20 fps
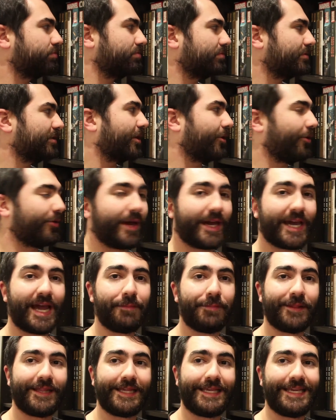you know, a
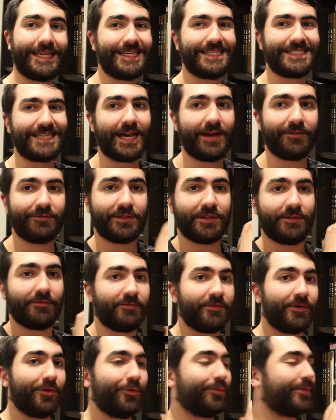couple of years after the
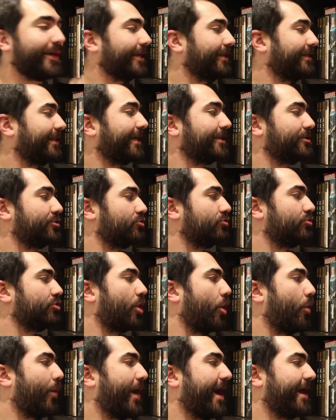film they do
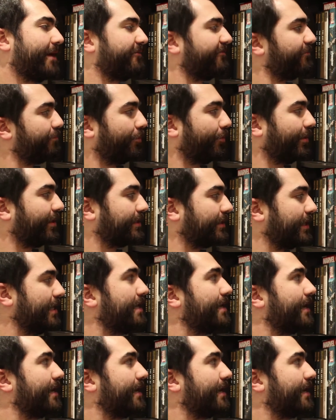go out of print.